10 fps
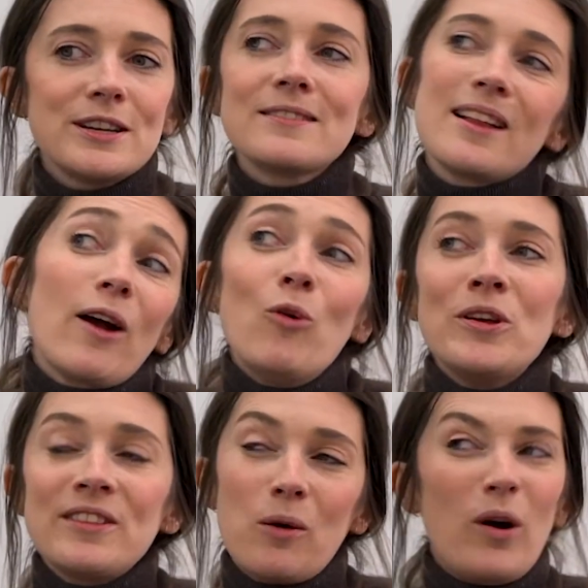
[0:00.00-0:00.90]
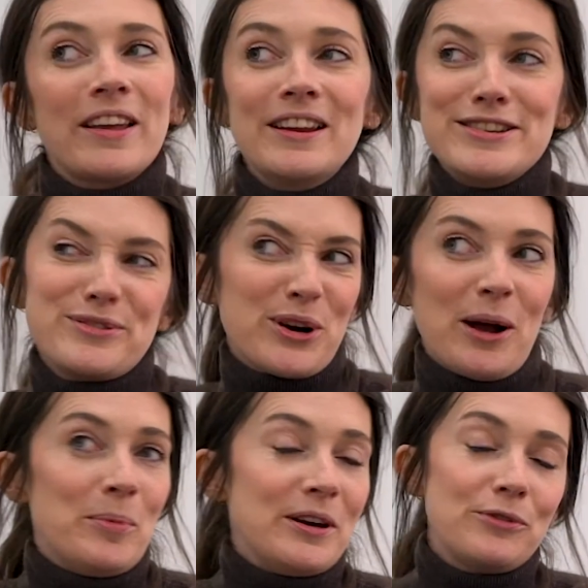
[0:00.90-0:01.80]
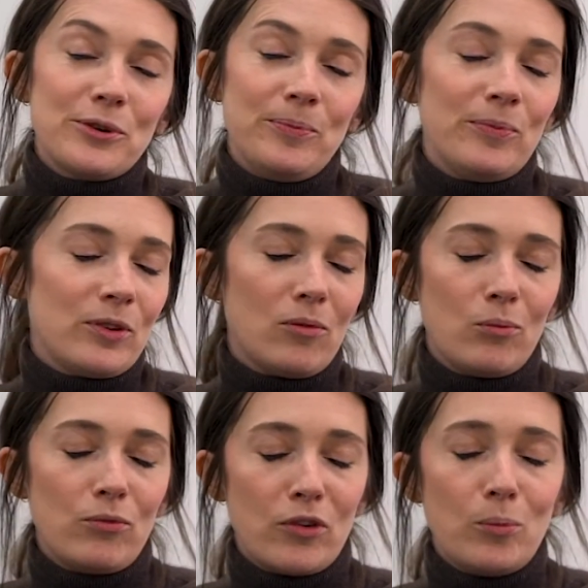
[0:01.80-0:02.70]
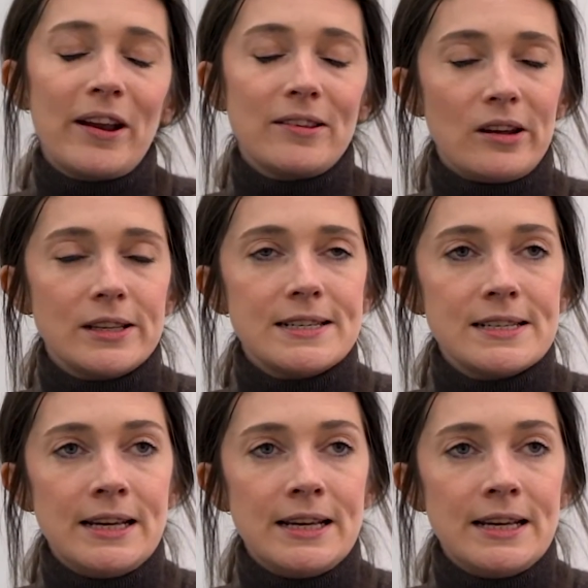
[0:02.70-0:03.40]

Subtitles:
It's like almost like working in a different company from when I started.